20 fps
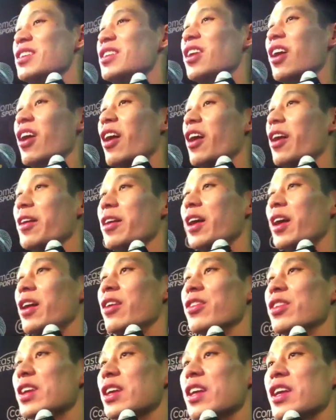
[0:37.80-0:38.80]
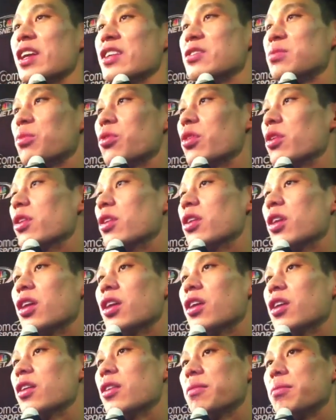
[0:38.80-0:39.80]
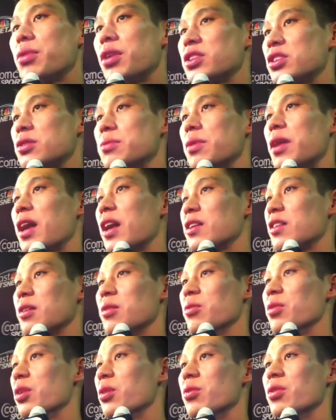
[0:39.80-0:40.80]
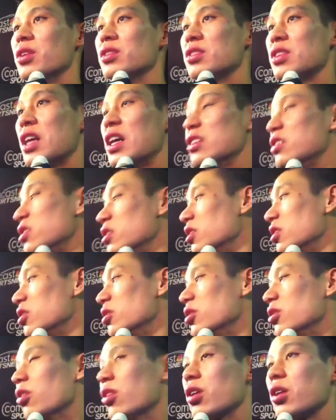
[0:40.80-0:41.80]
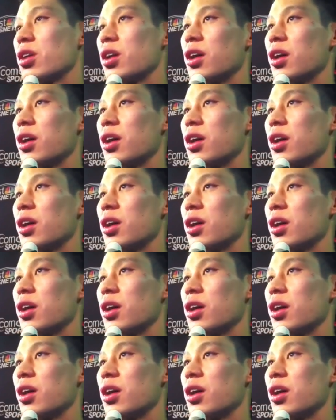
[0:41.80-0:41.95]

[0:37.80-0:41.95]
No, I don't think it gets more pressure packed than what it was last year in New York.